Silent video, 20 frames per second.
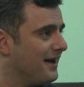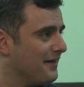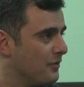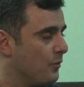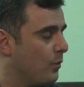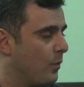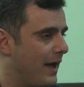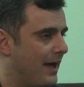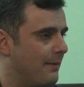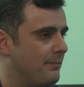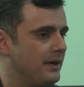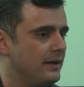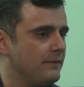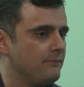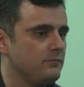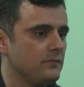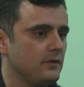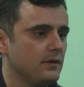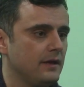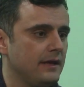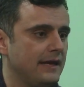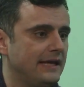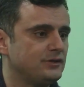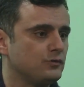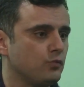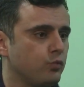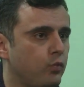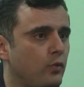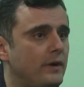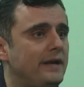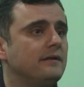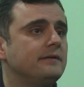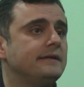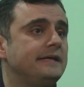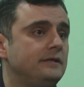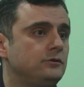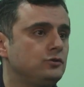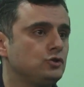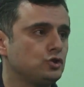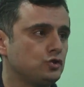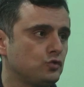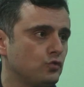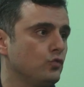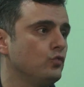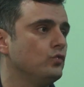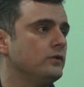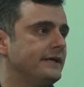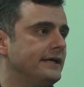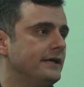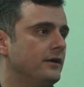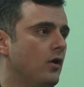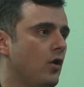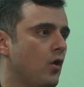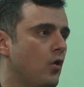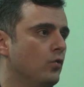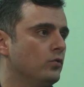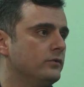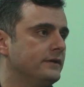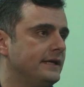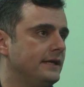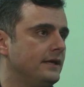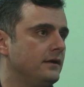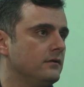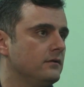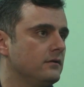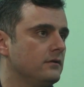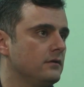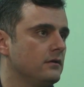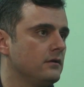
The web is really, truly only